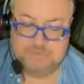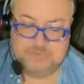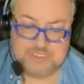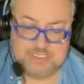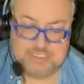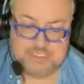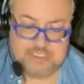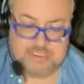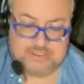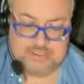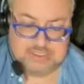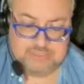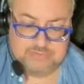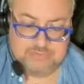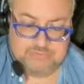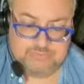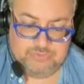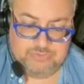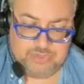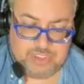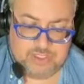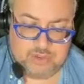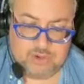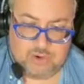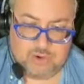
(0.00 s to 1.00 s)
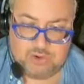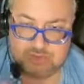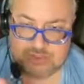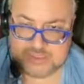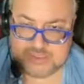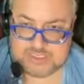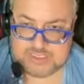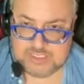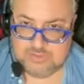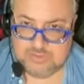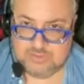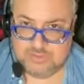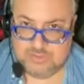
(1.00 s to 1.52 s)
Cups, I think some of you that are
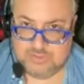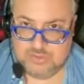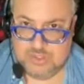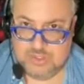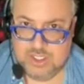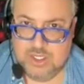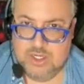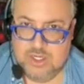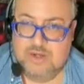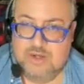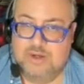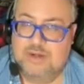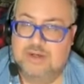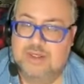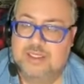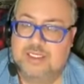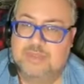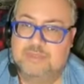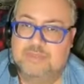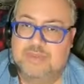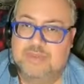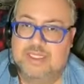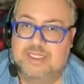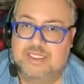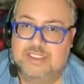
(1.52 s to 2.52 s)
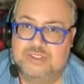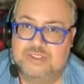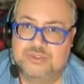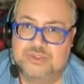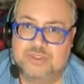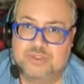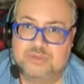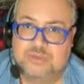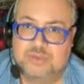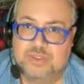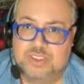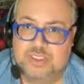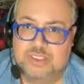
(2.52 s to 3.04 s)
single are going to be
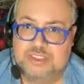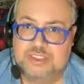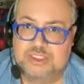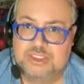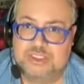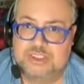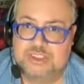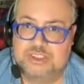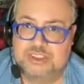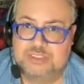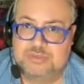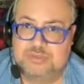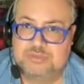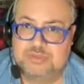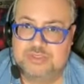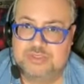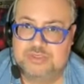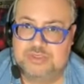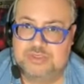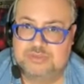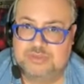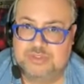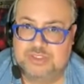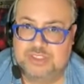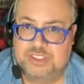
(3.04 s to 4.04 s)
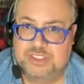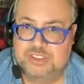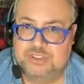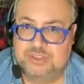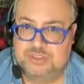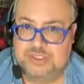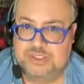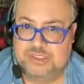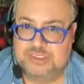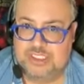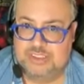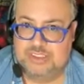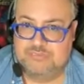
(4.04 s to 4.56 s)
entering a relationship. So it's very
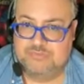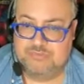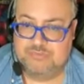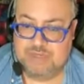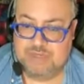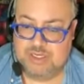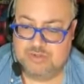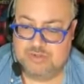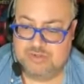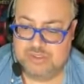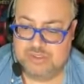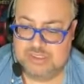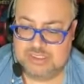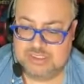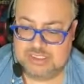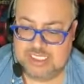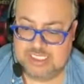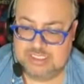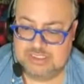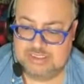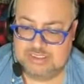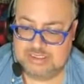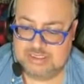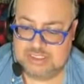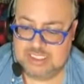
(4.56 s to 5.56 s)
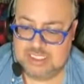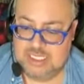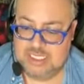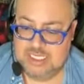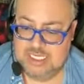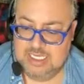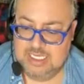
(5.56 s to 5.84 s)
interesting for my Earth signs.